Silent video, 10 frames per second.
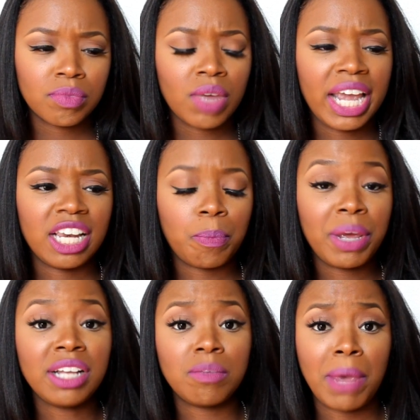It
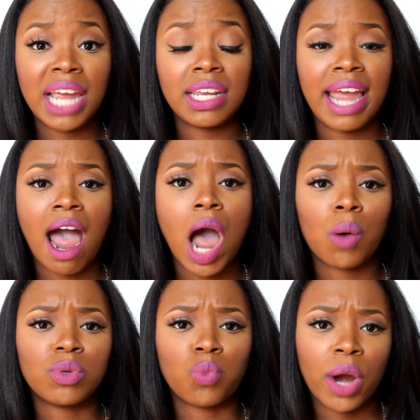depends mainly
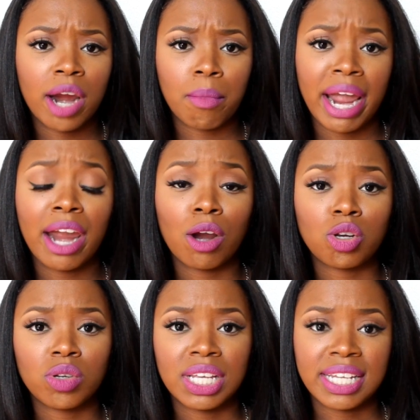how I was wearing my hair
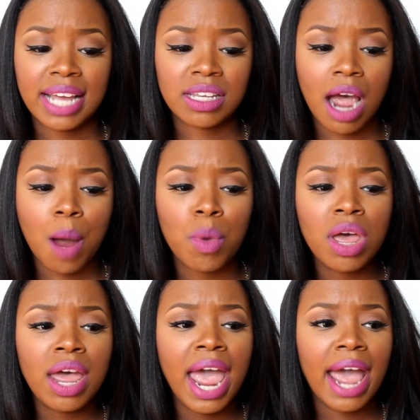during the daytime.
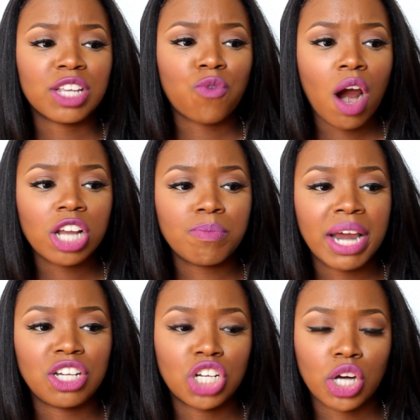As far as
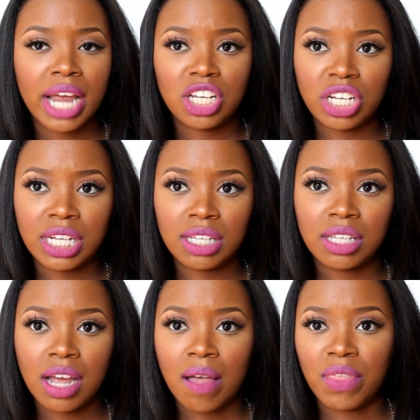my
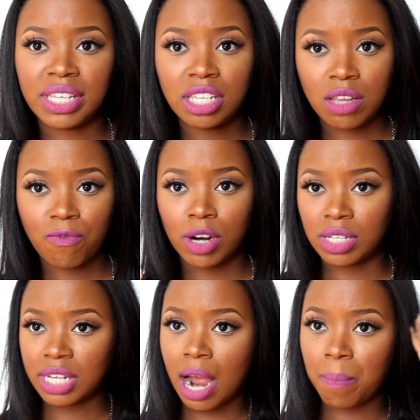stretches, this is the
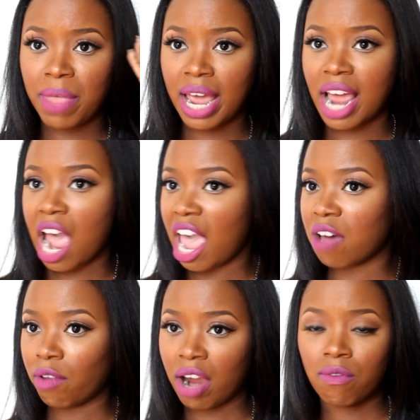first time that I
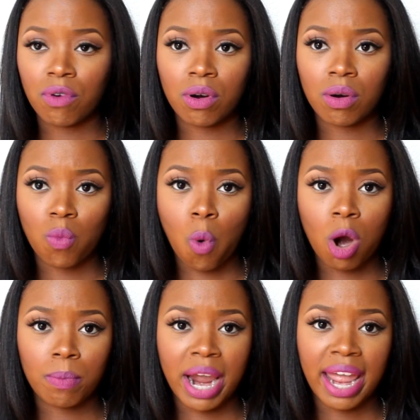have ever
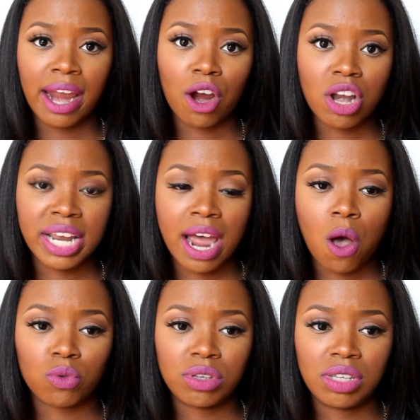worn my hair
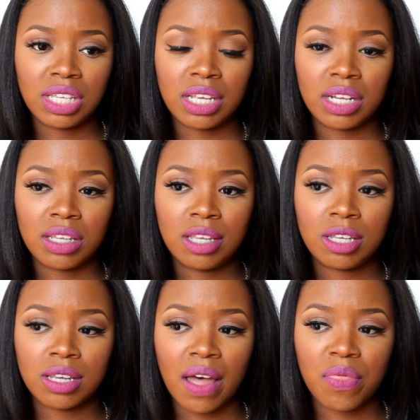down
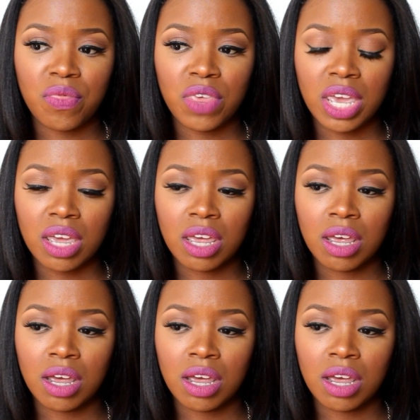since, I think,